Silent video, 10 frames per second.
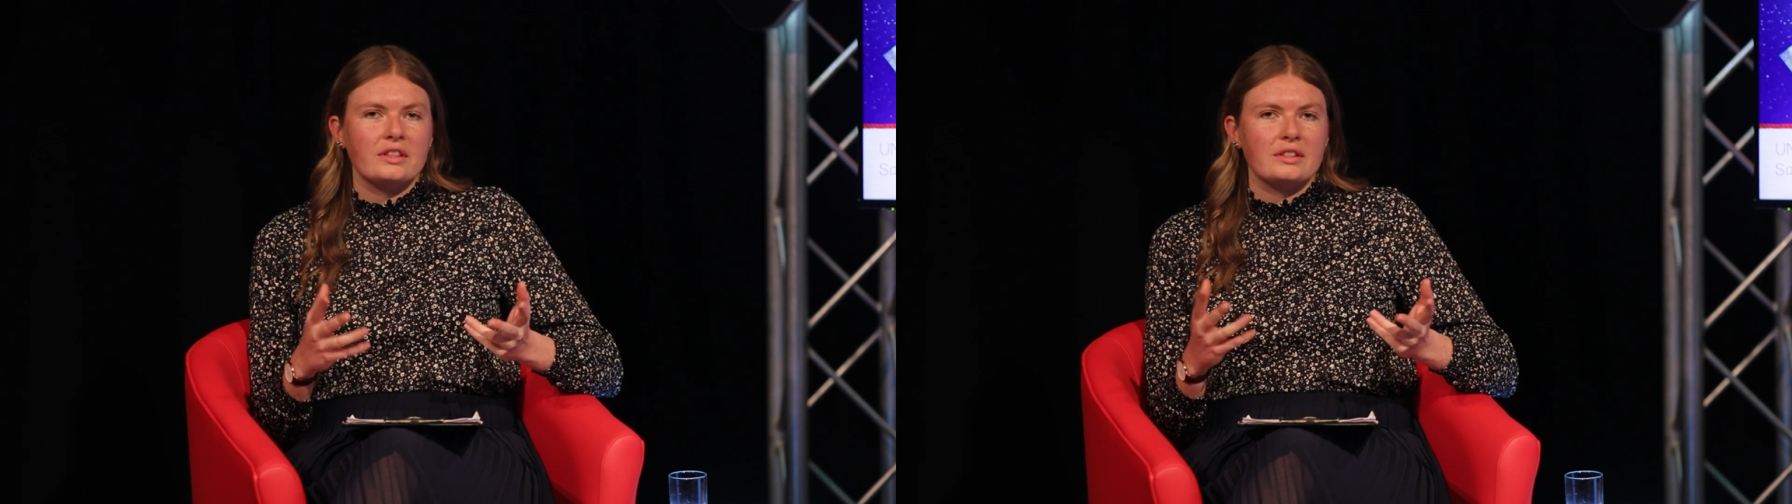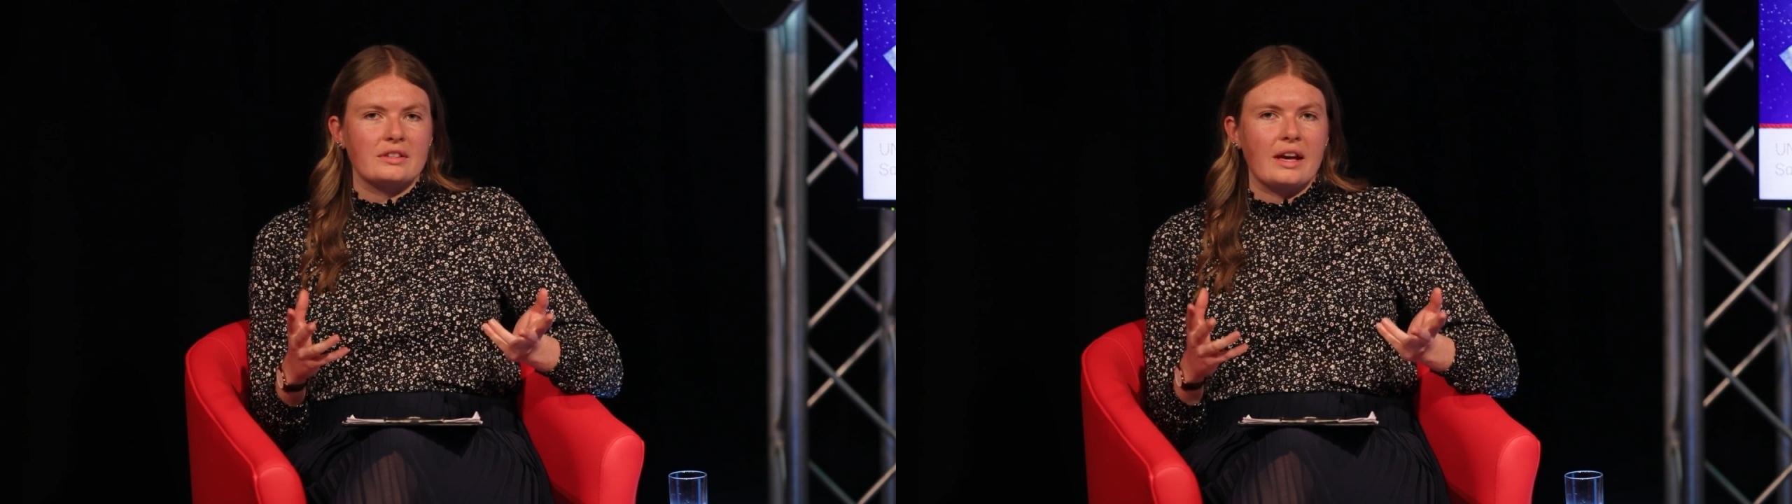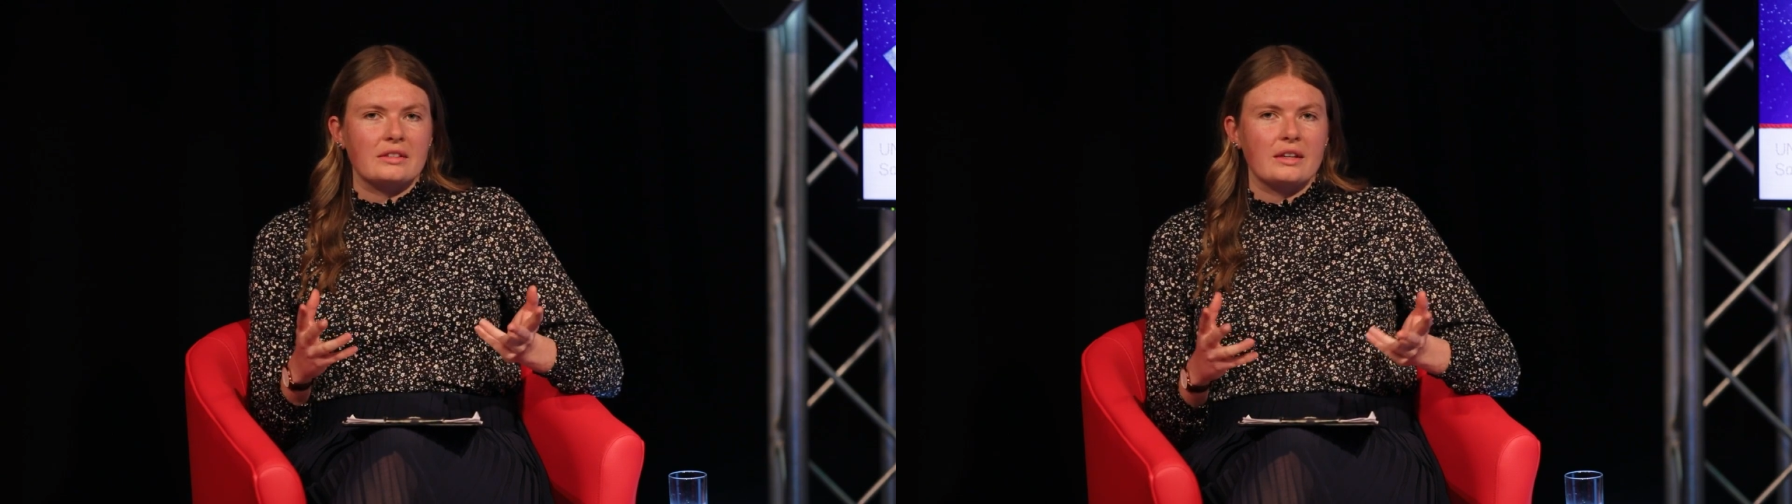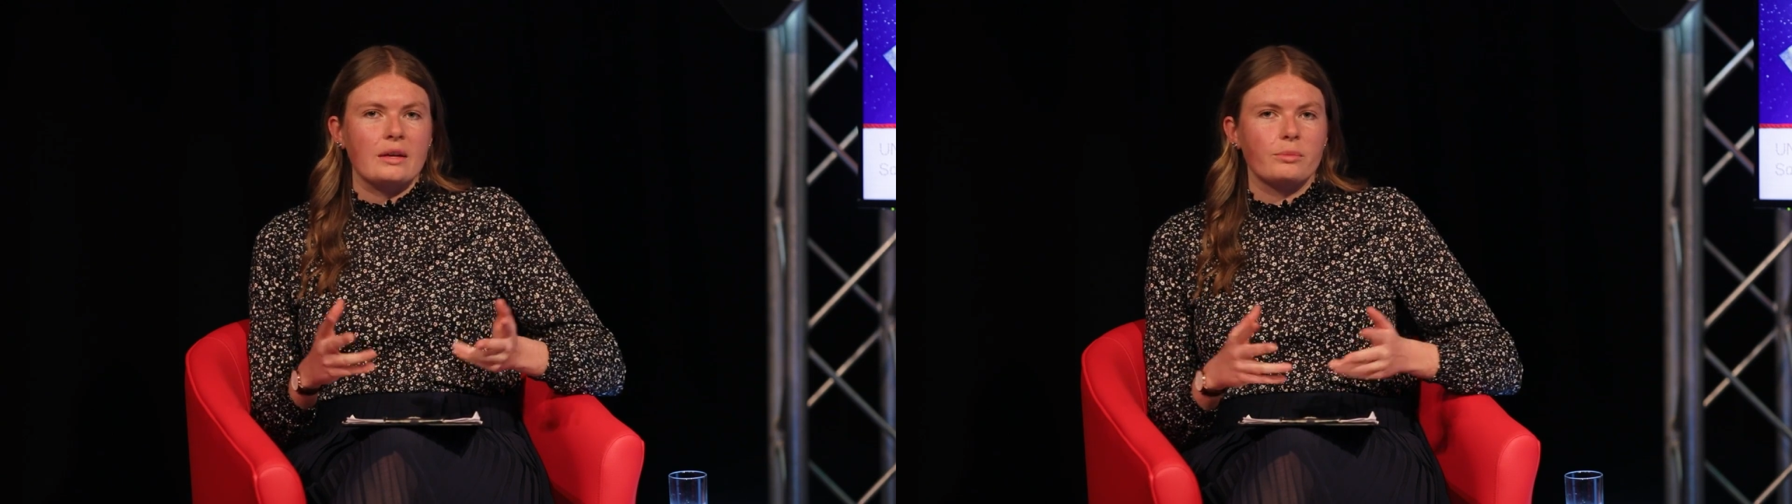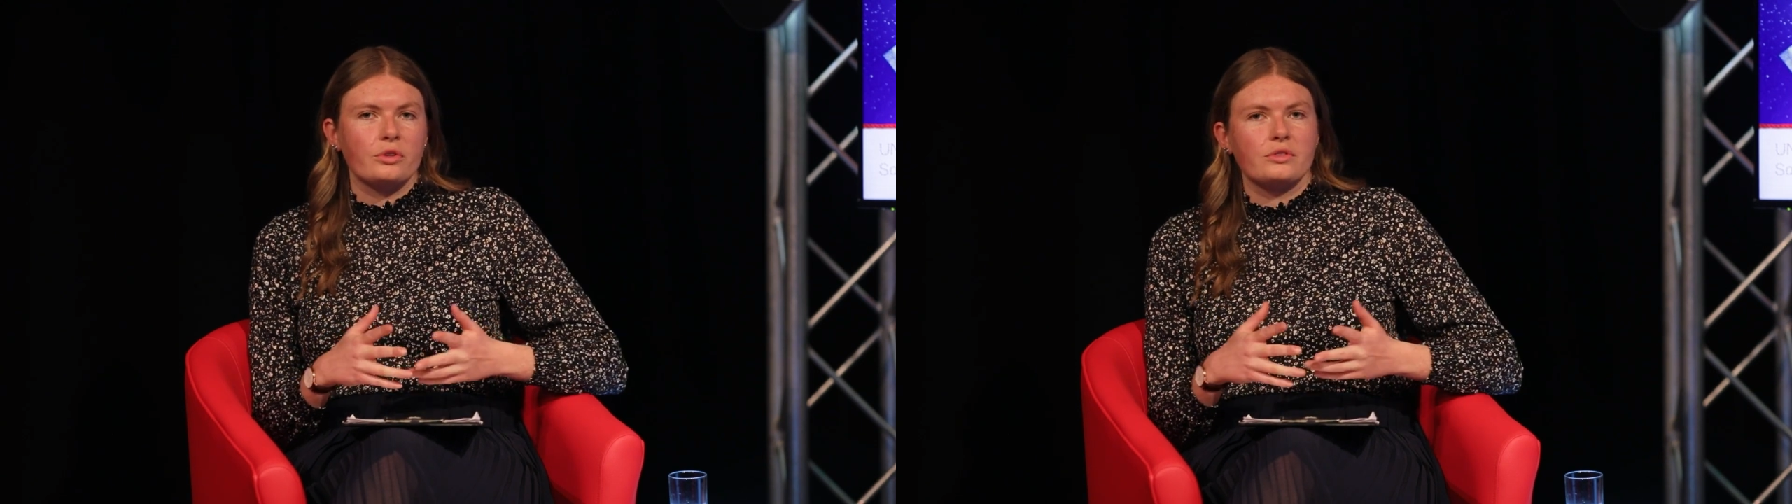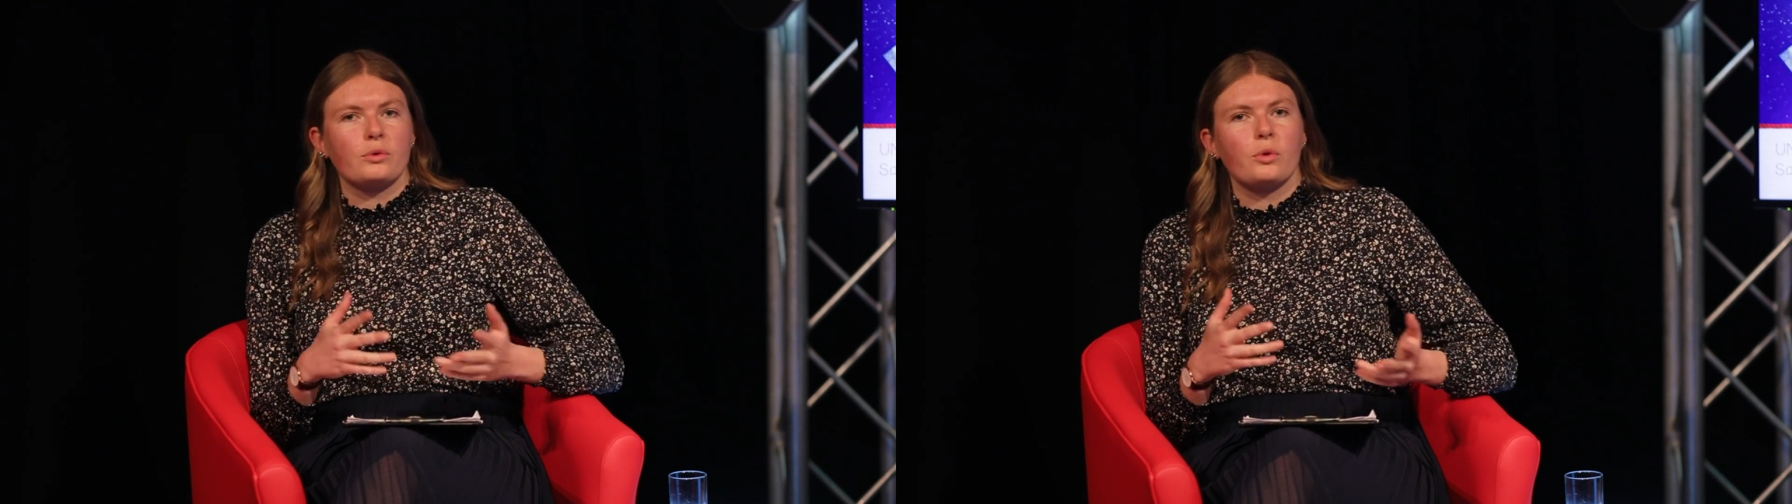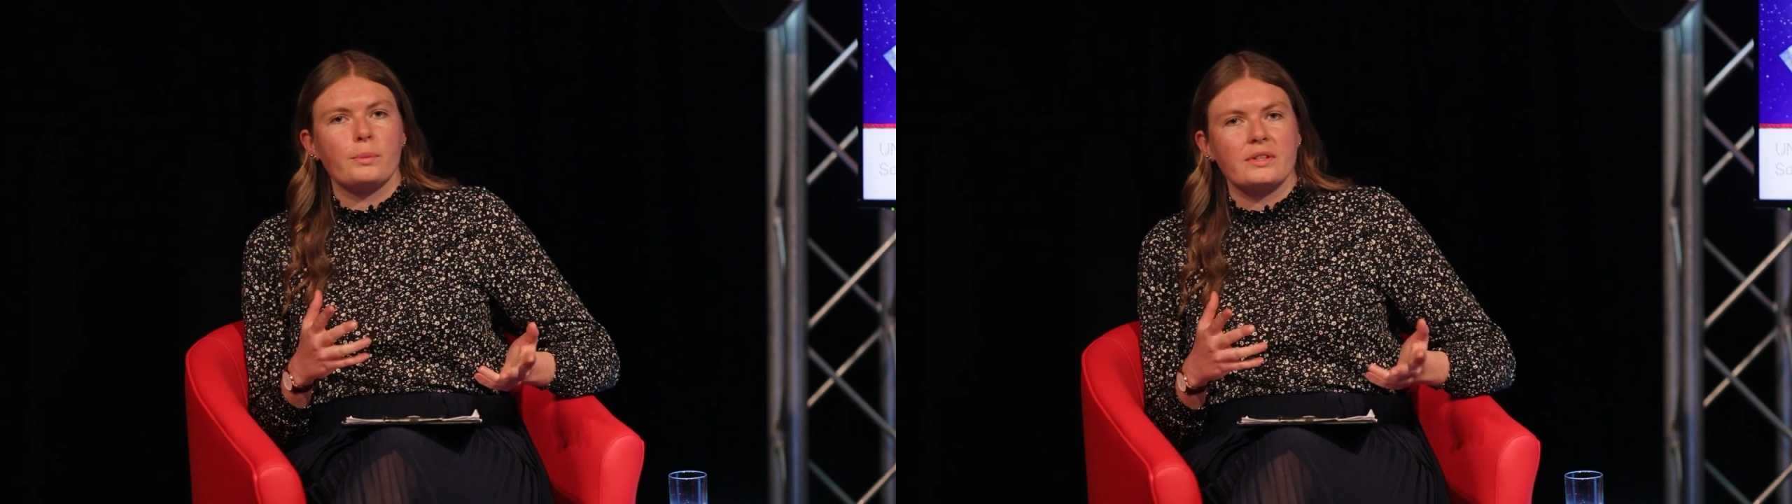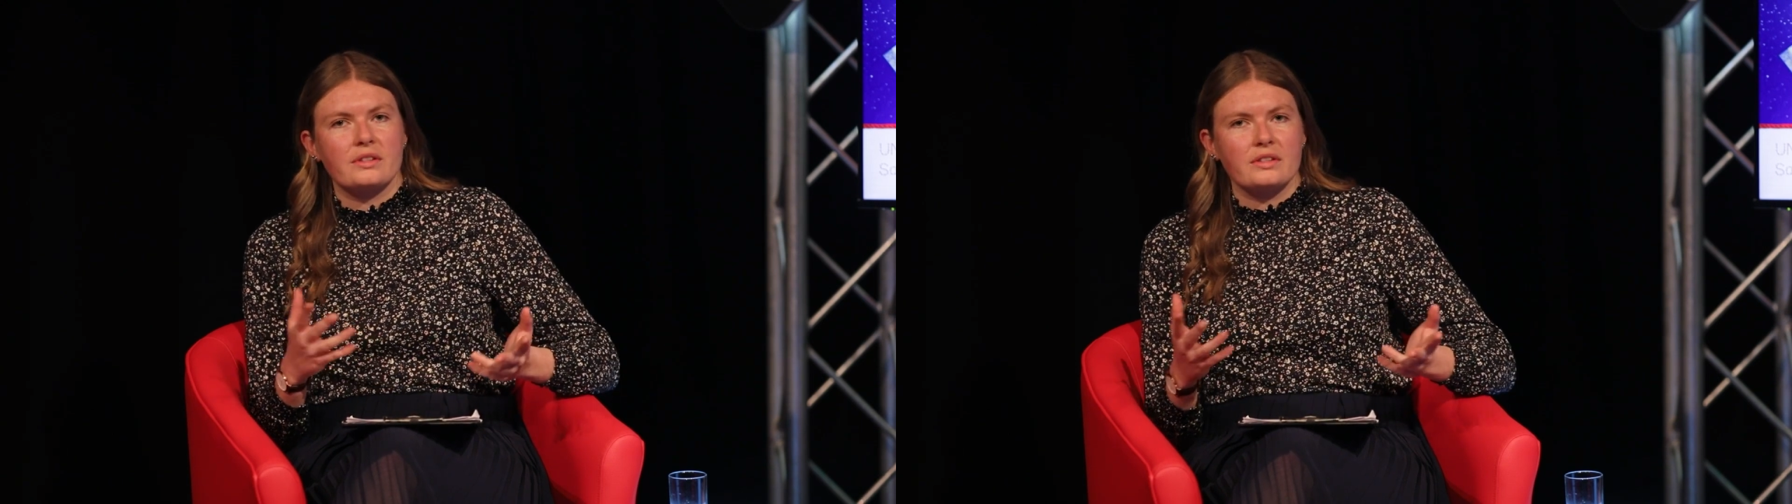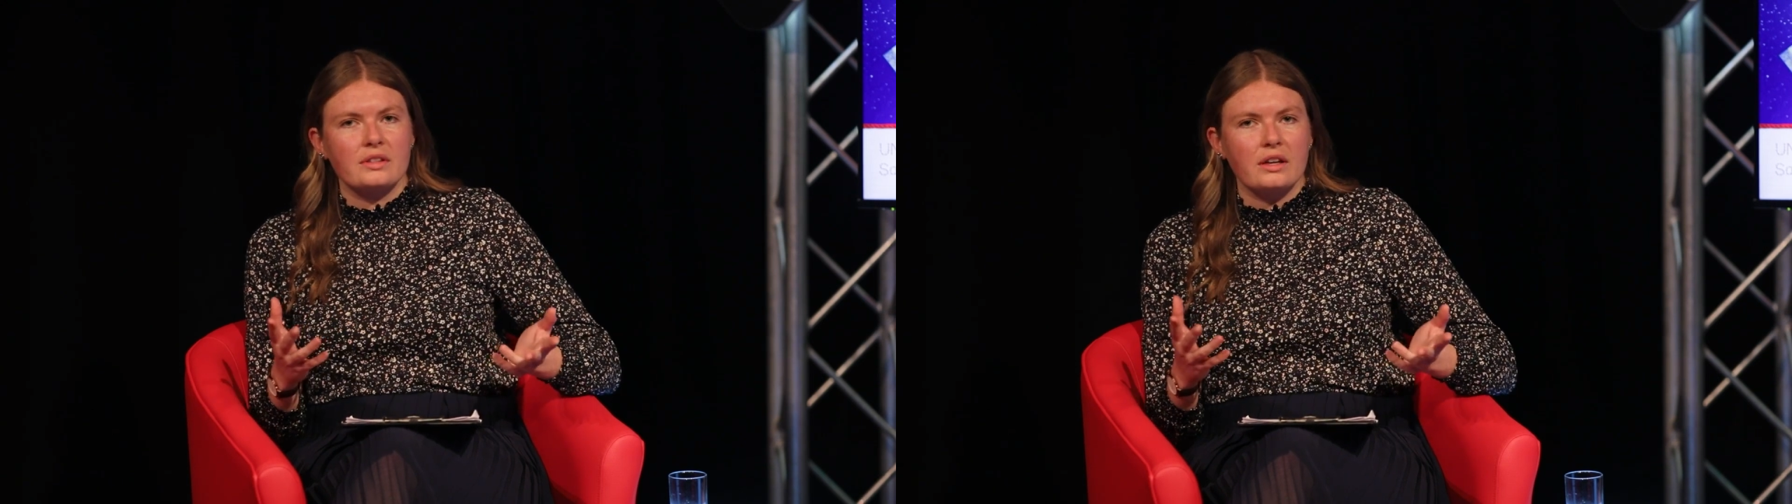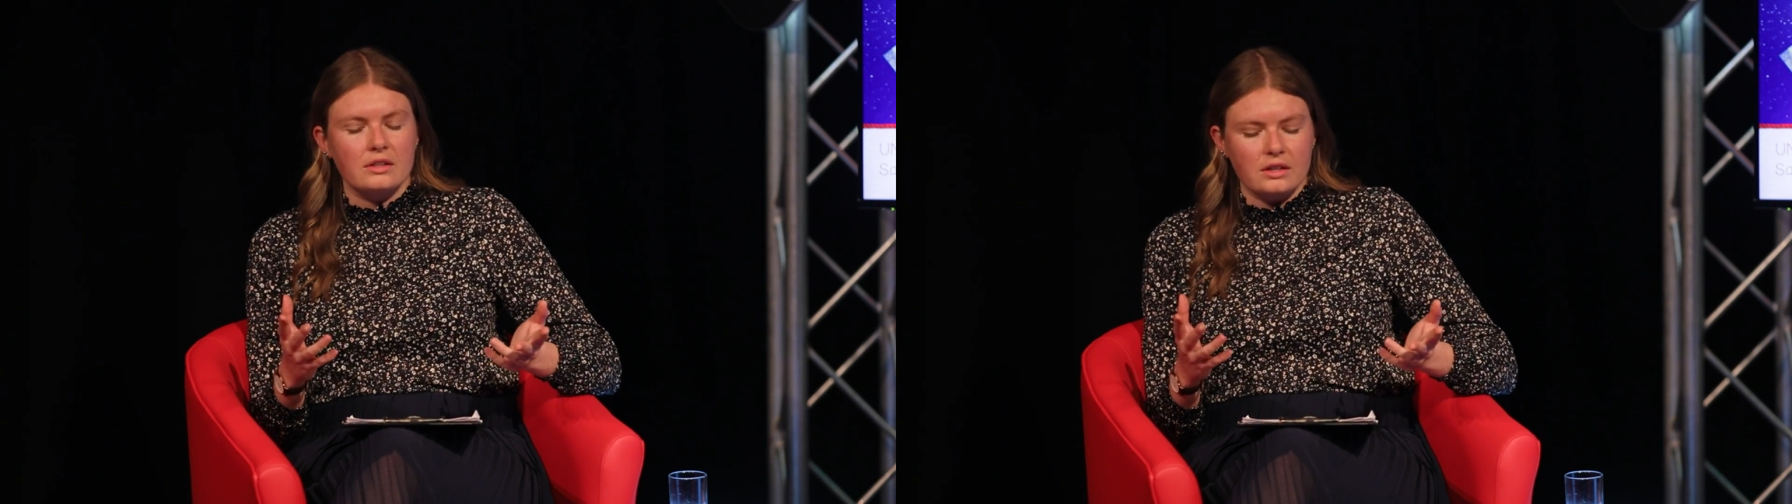is a satellite because it orbits the
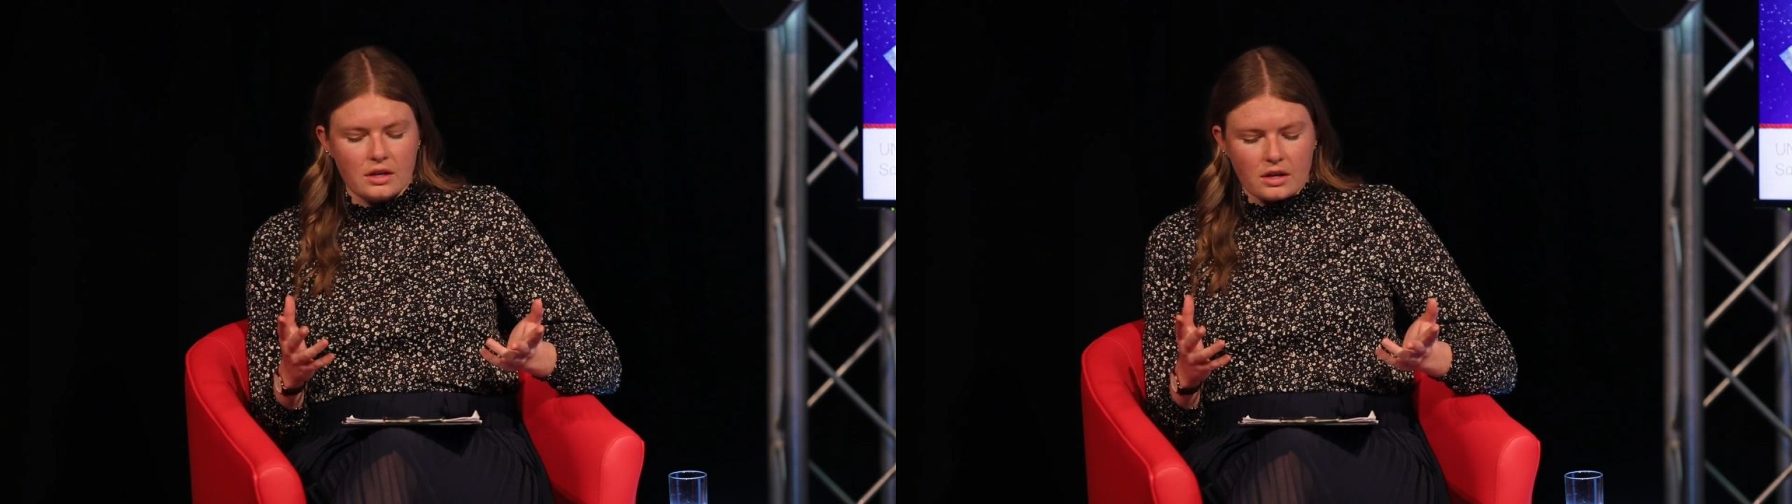Sun.